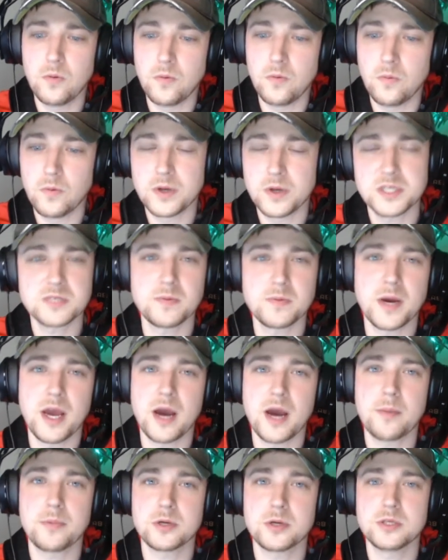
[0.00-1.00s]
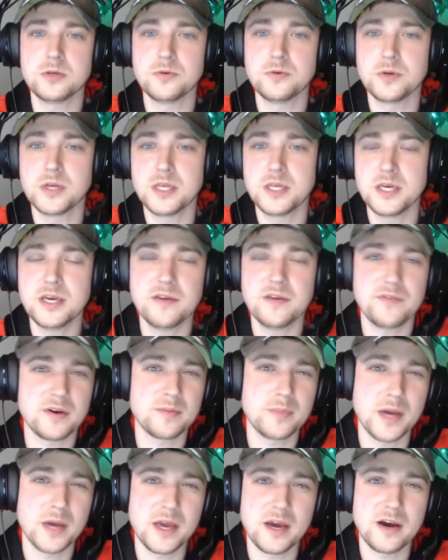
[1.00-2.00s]
what is my opportunity if I
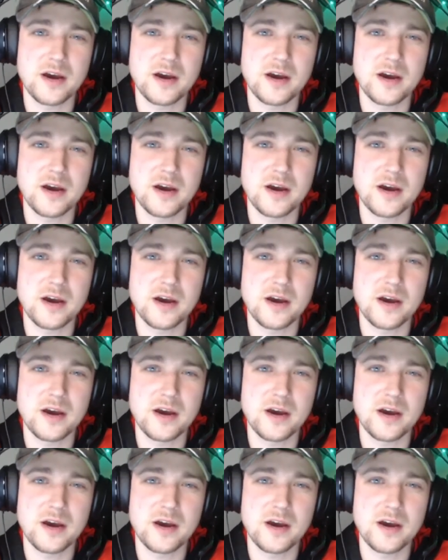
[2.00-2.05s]
pay